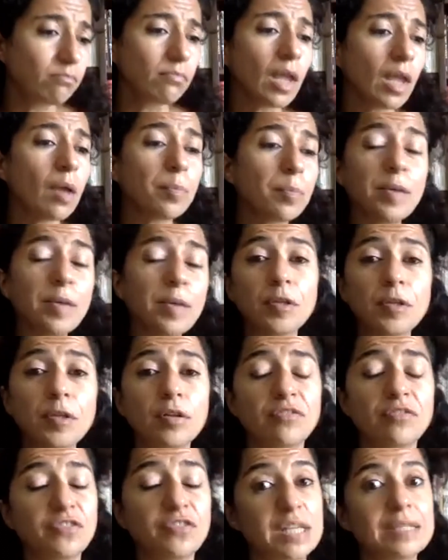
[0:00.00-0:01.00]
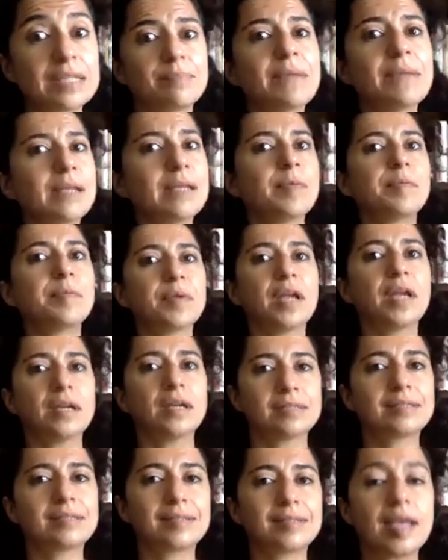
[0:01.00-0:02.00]
people, as many people are
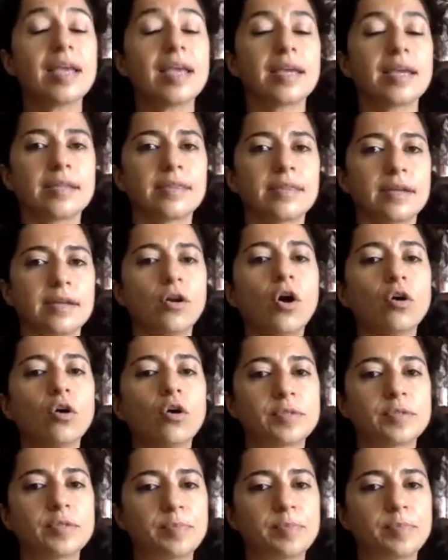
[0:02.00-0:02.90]
staying in their homes